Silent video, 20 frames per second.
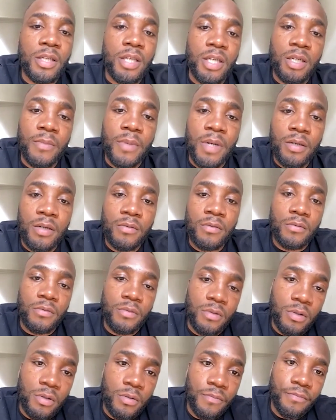them out
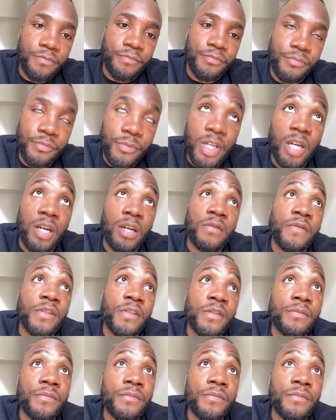of it.